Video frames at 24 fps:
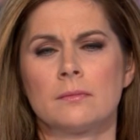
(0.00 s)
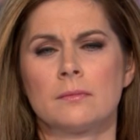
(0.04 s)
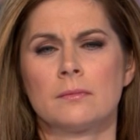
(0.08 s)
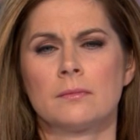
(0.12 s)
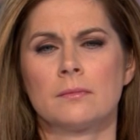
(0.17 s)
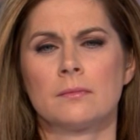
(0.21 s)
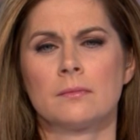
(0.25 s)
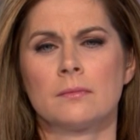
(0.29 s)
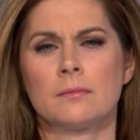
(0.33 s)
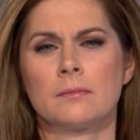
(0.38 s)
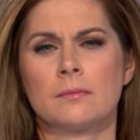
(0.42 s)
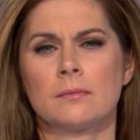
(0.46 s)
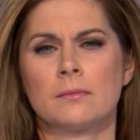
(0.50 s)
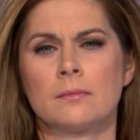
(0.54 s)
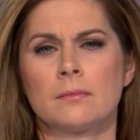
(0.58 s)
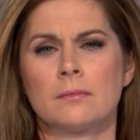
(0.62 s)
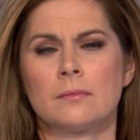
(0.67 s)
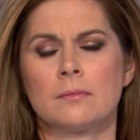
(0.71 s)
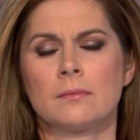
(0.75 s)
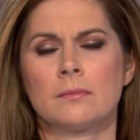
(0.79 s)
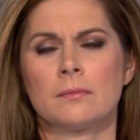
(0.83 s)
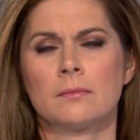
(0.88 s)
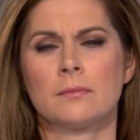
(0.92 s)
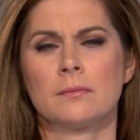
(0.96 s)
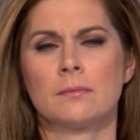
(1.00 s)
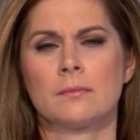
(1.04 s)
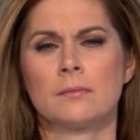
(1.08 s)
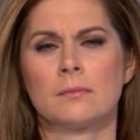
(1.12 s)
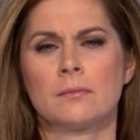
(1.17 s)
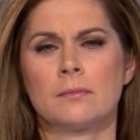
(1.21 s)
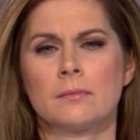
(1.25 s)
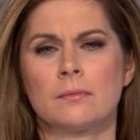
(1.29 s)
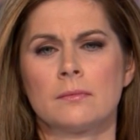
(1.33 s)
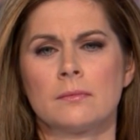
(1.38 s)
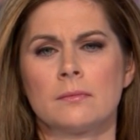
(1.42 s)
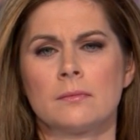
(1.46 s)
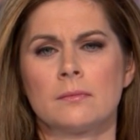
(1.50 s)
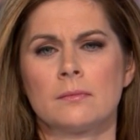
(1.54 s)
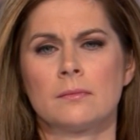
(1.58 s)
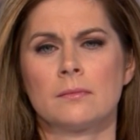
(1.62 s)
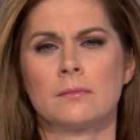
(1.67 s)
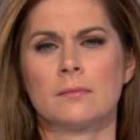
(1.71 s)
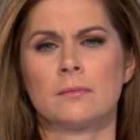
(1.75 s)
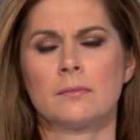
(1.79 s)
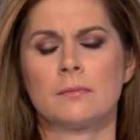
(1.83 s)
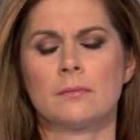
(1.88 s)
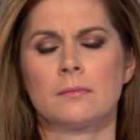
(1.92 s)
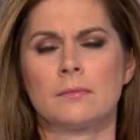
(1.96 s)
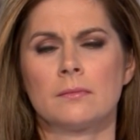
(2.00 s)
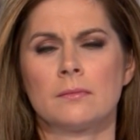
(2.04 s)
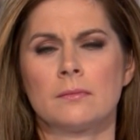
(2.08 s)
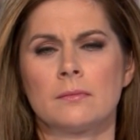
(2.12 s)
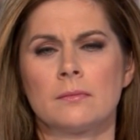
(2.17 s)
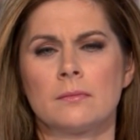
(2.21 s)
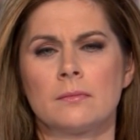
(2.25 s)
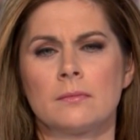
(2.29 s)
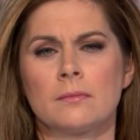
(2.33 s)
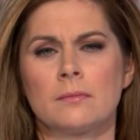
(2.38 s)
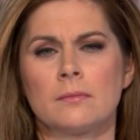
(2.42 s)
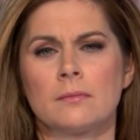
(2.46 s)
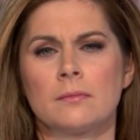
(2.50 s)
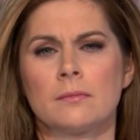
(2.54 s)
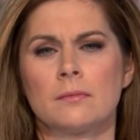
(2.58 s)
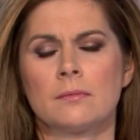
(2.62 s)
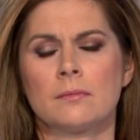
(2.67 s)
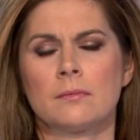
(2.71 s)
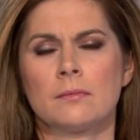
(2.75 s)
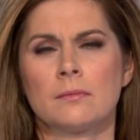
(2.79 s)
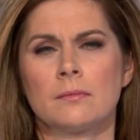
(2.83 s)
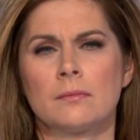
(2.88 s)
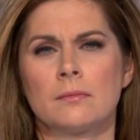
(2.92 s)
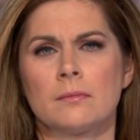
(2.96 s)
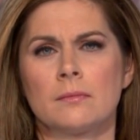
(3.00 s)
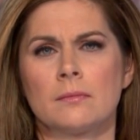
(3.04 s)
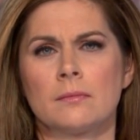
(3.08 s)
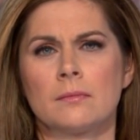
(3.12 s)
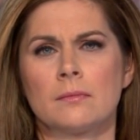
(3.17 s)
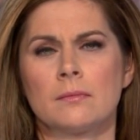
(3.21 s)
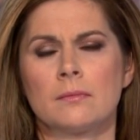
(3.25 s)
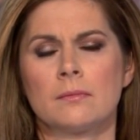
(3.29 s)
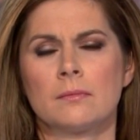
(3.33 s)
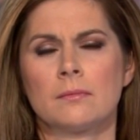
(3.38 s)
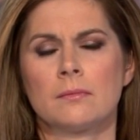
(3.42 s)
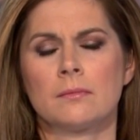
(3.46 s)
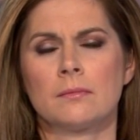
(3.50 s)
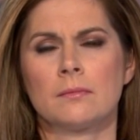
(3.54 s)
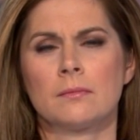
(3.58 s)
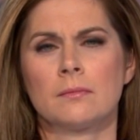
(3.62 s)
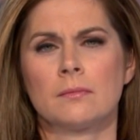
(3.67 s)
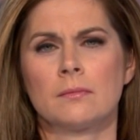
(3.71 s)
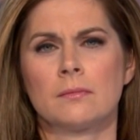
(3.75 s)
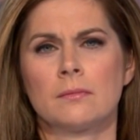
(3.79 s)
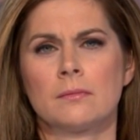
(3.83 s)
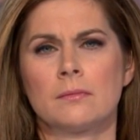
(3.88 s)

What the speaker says: The person shown says nothing.